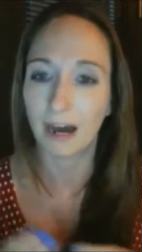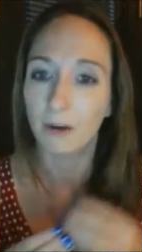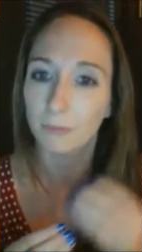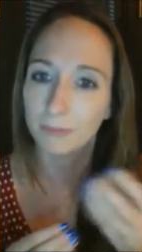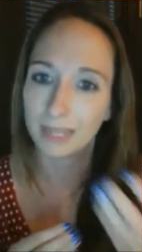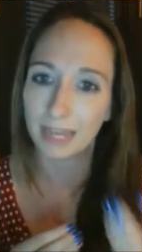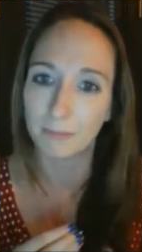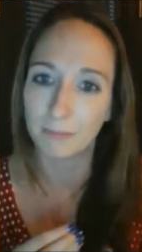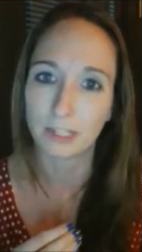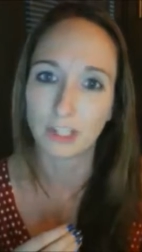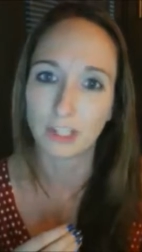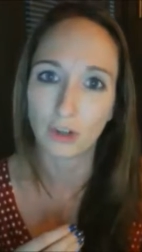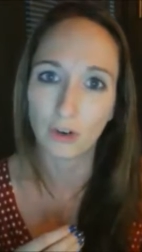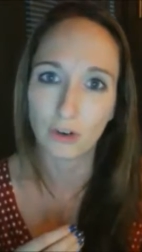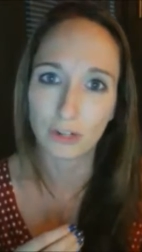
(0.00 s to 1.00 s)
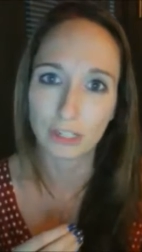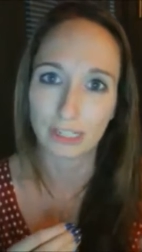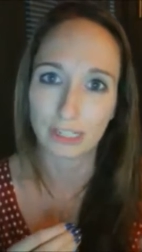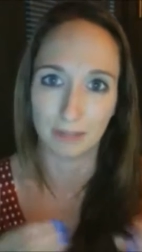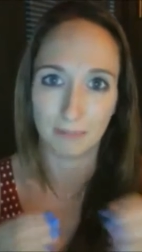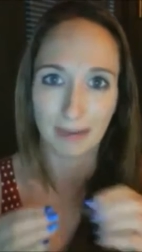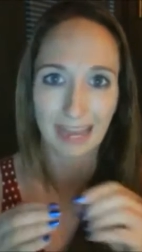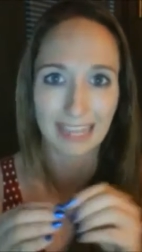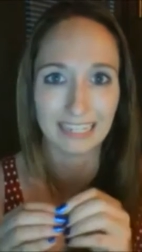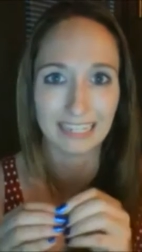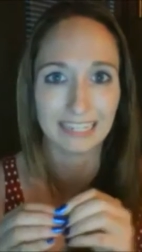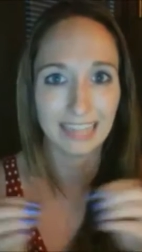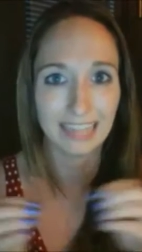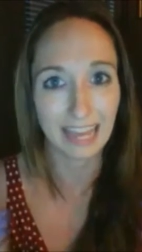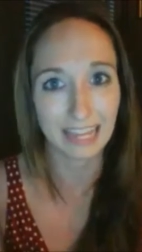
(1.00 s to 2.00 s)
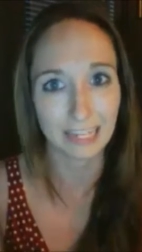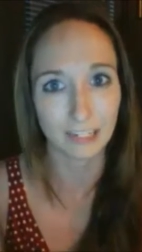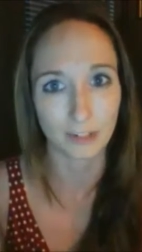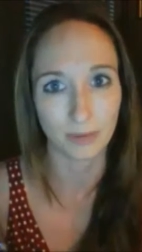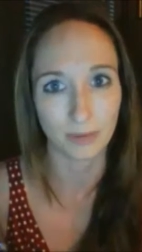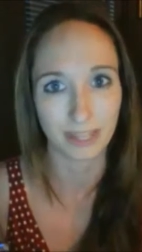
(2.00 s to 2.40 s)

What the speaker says: I'll be able to talk to them. I can gauge